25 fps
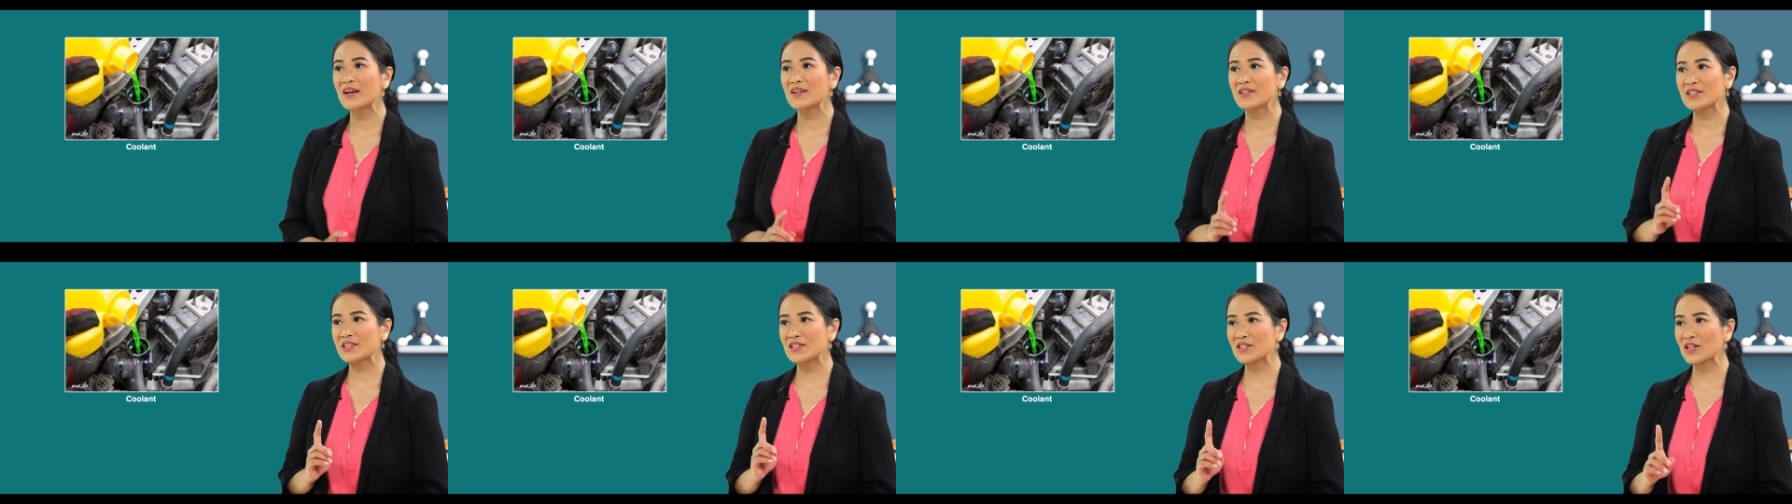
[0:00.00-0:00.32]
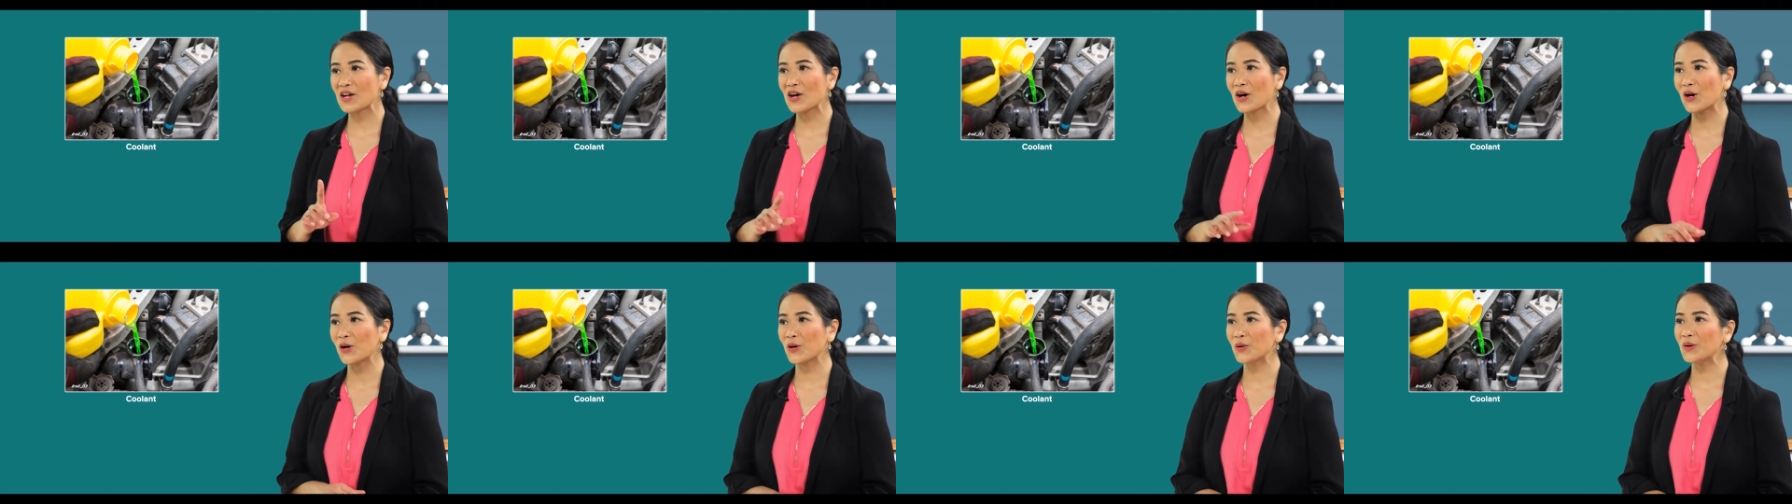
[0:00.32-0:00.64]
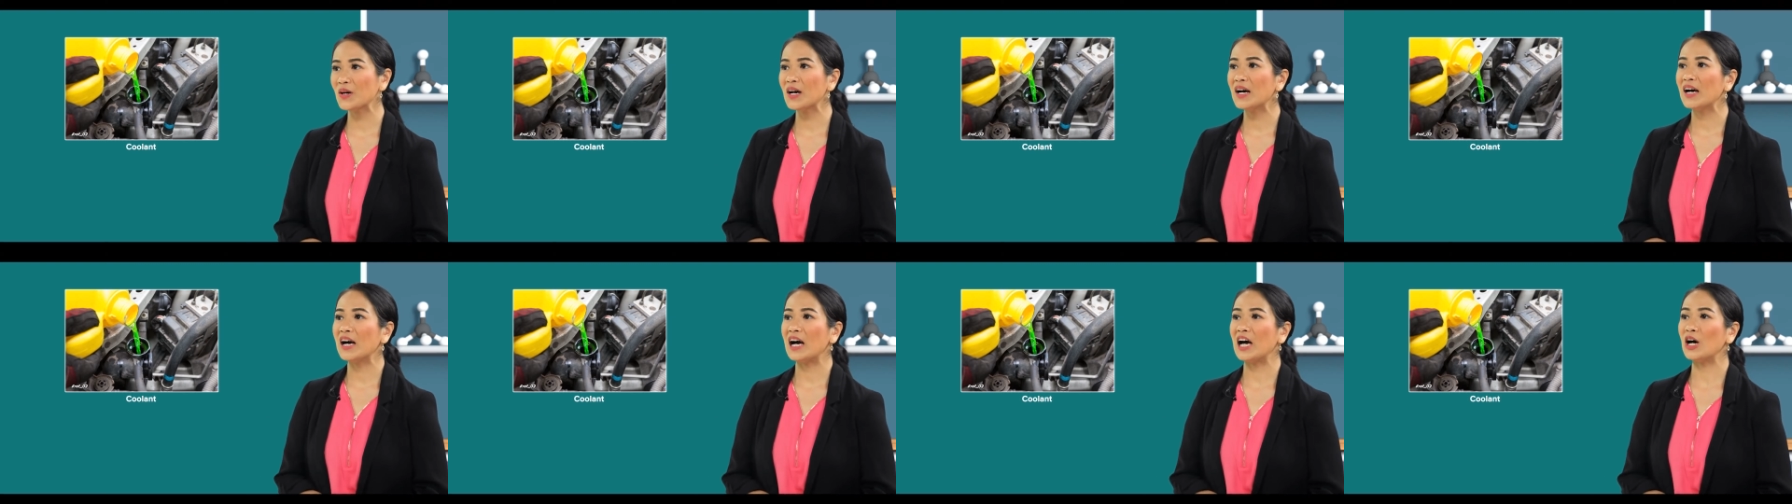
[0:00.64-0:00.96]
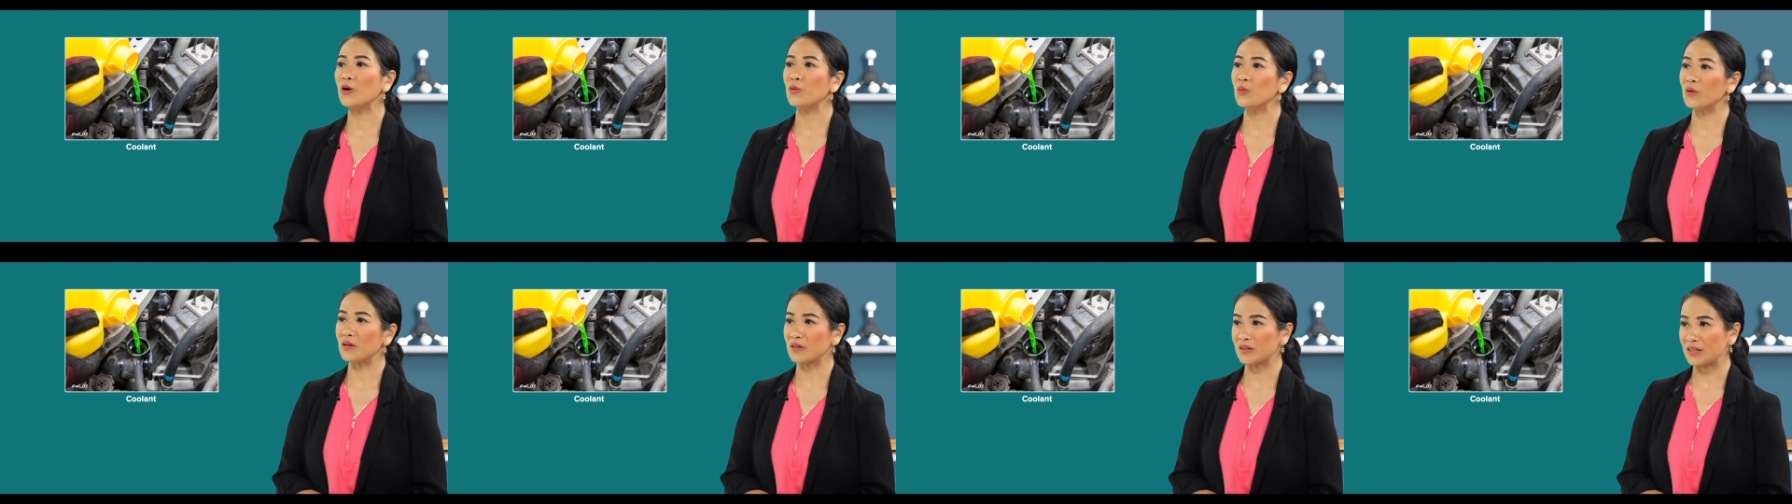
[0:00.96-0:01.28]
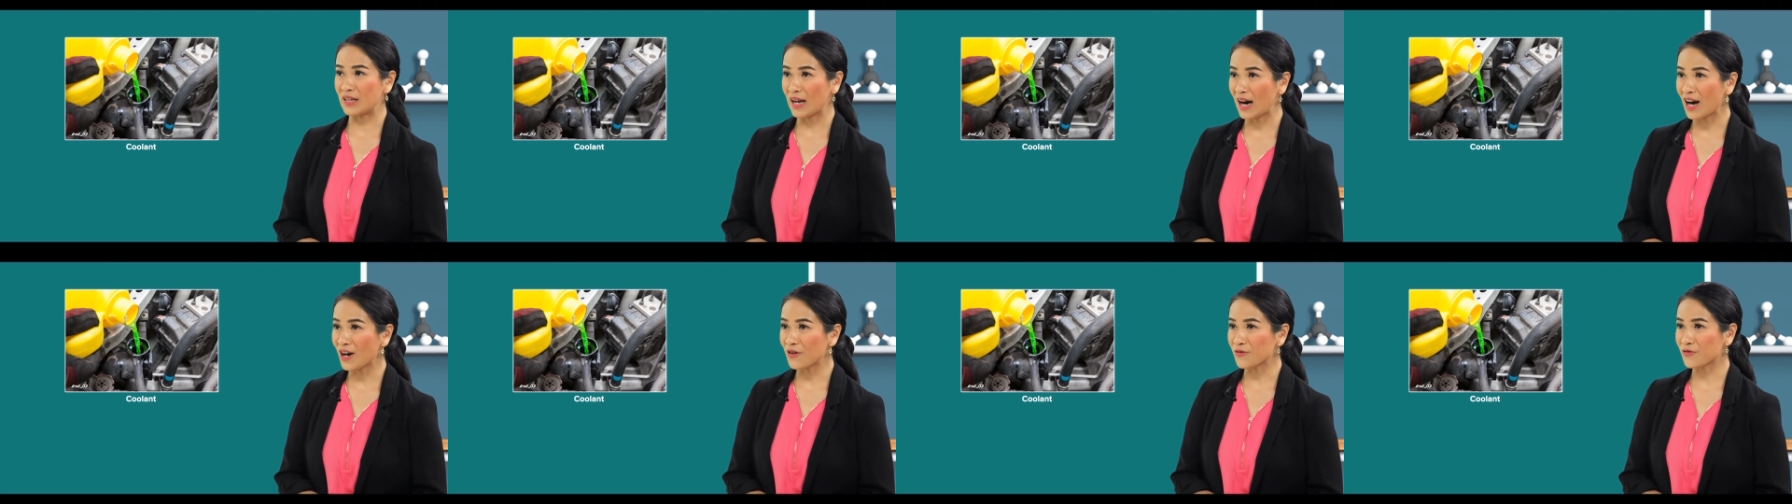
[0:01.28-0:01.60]
So it will
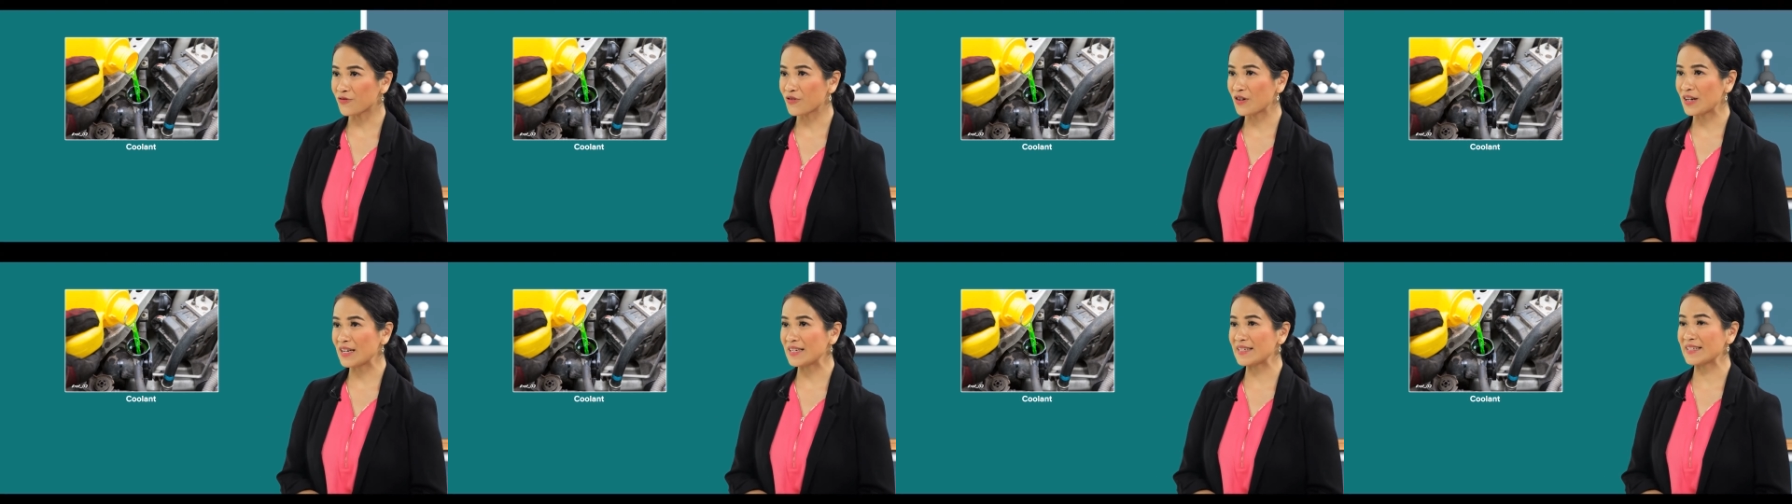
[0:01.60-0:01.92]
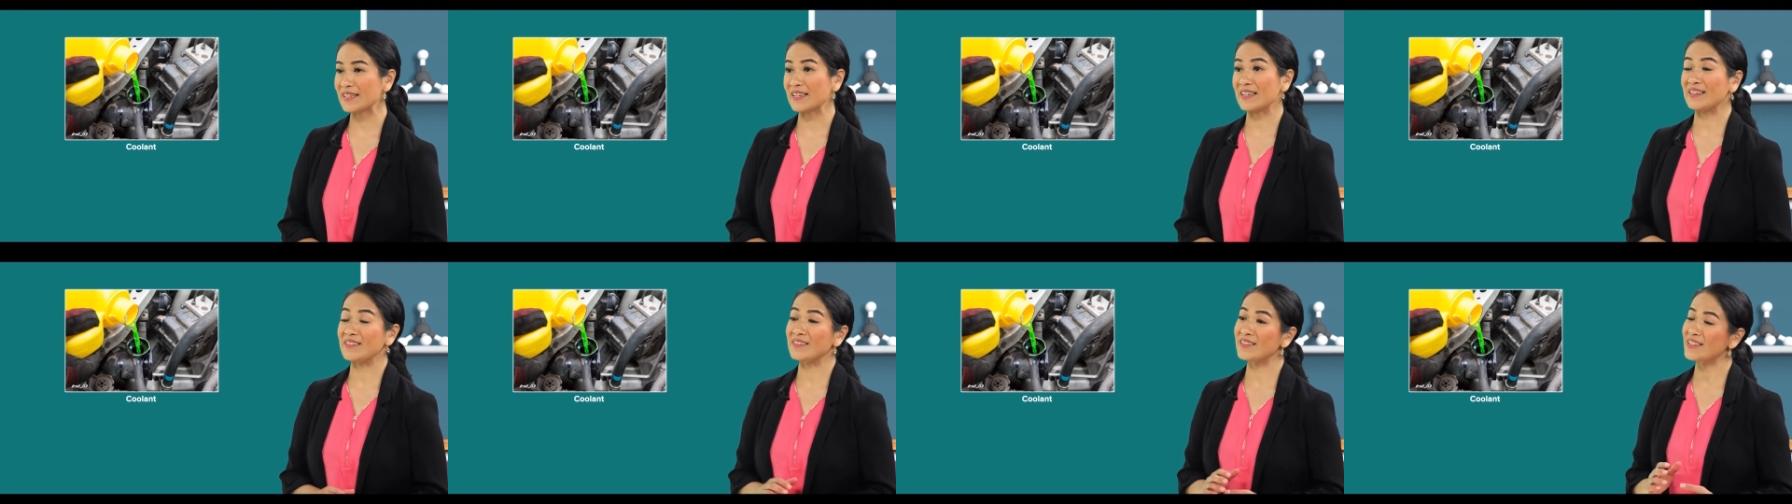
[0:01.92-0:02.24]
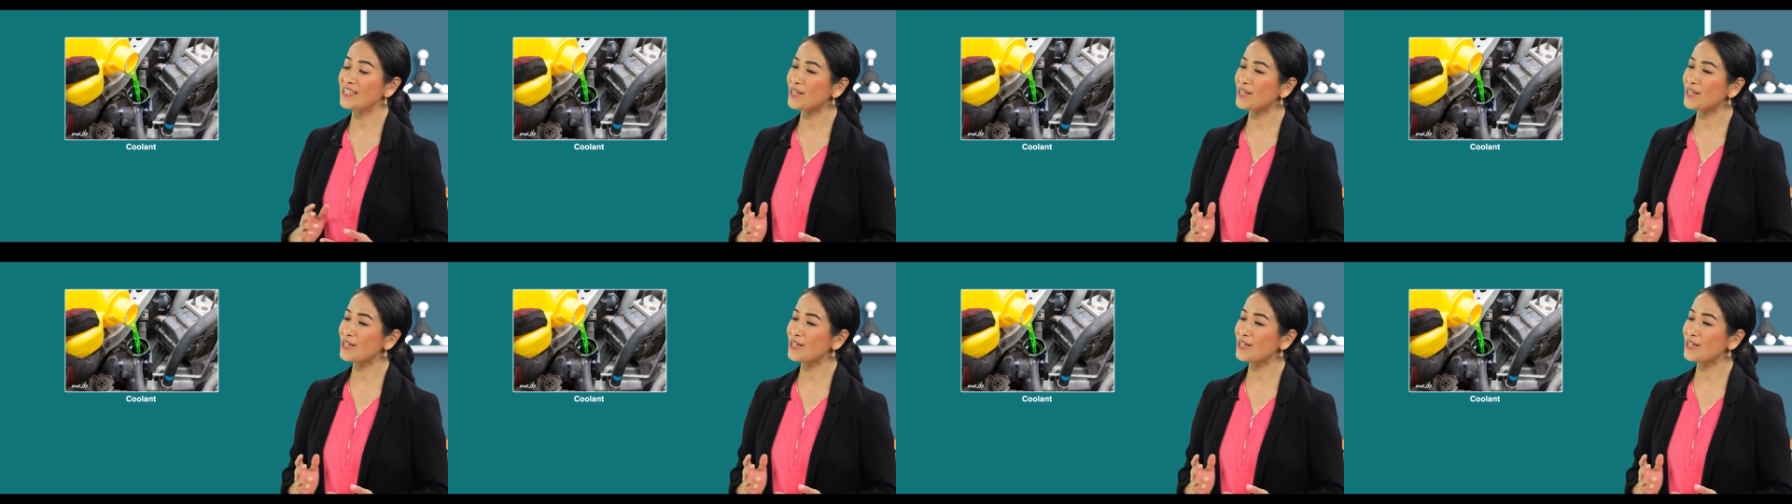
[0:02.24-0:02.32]
not freeze in